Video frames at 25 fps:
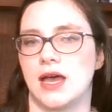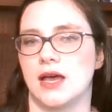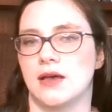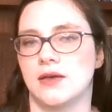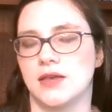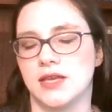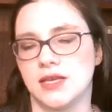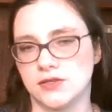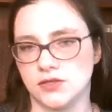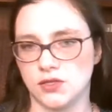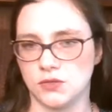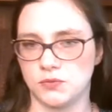
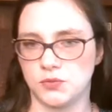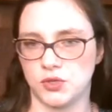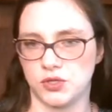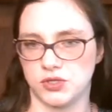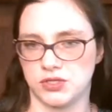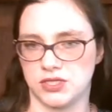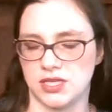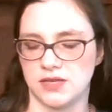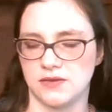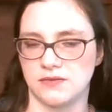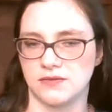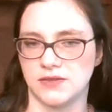is
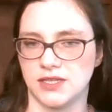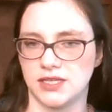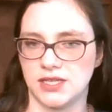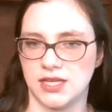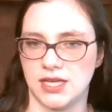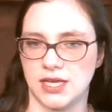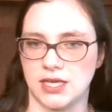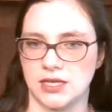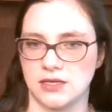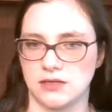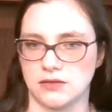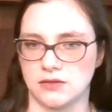perceived
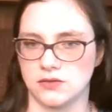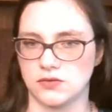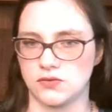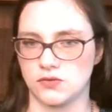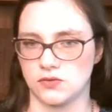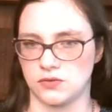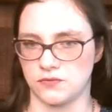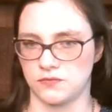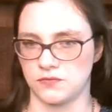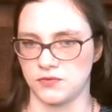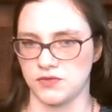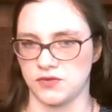in
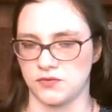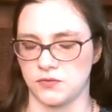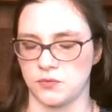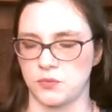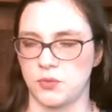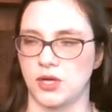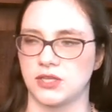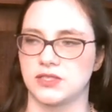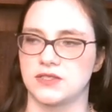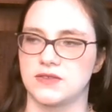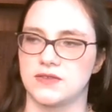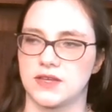sort of different
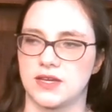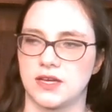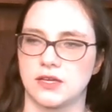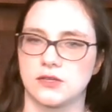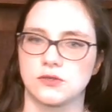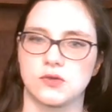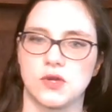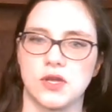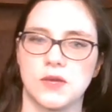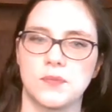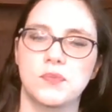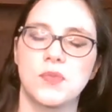parts of the
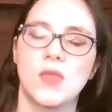country.